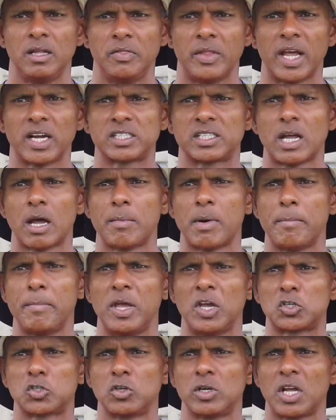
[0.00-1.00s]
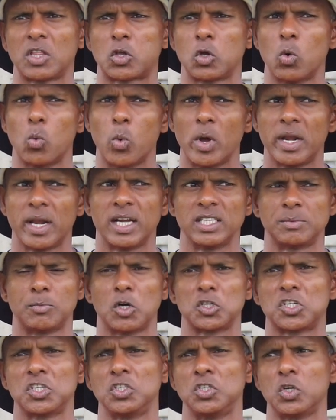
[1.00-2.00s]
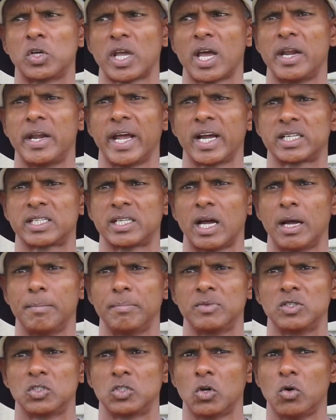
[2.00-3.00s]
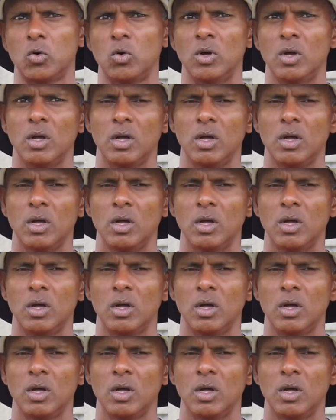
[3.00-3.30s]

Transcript: next time and make sure that you win as much as you can next time so